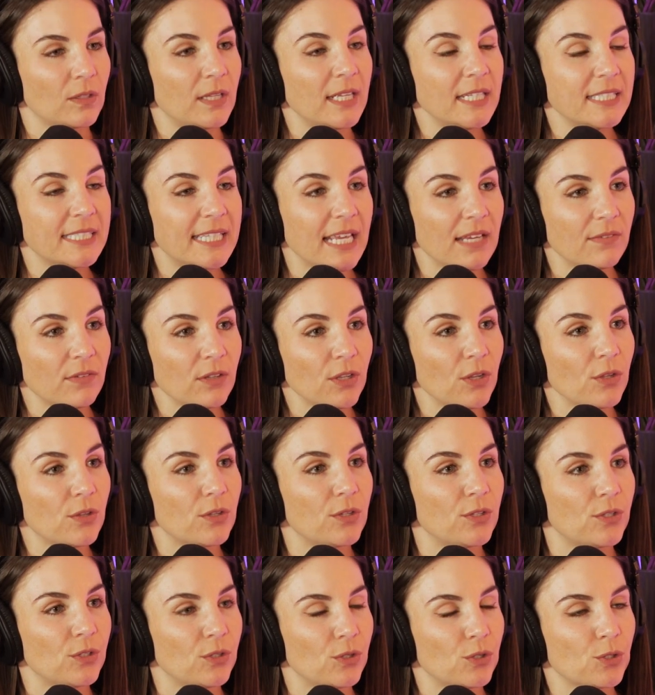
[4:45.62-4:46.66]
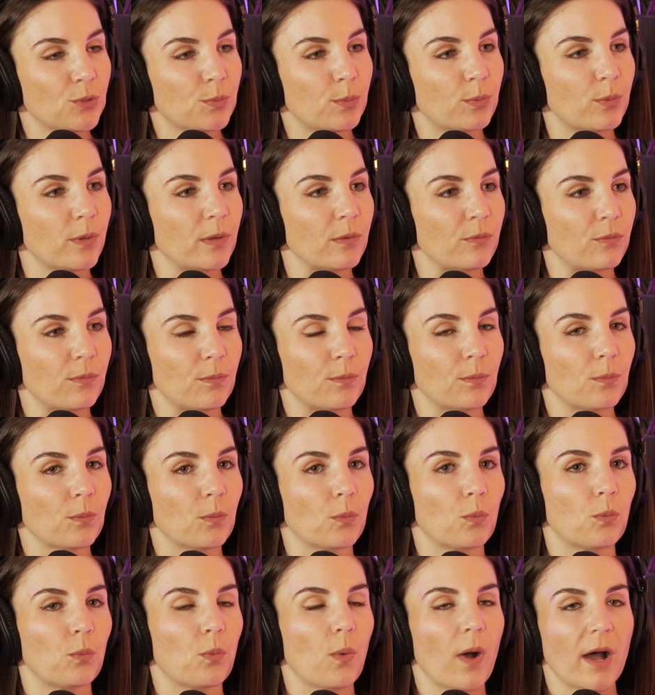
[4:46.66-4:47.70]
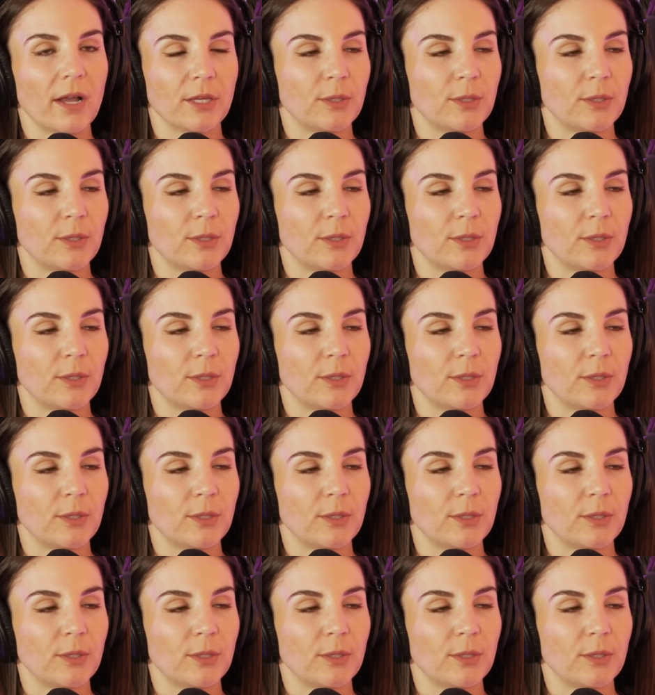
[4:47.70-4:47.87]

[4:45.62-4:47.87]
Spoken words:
He's giving you the news while